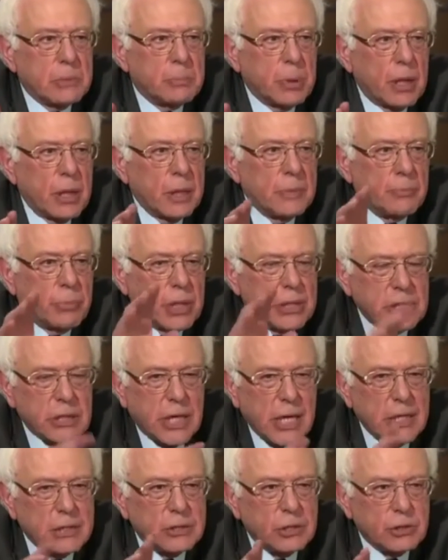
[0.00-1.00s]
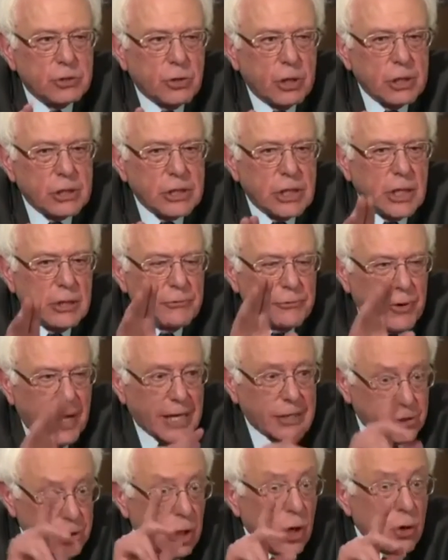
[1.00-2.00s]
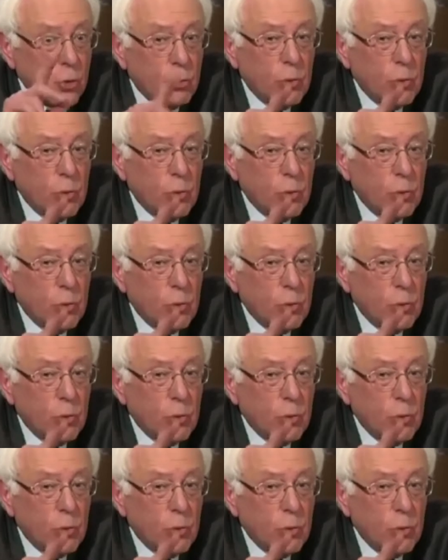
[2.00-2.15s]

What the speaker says: buy breast cancer drugs at a fraction,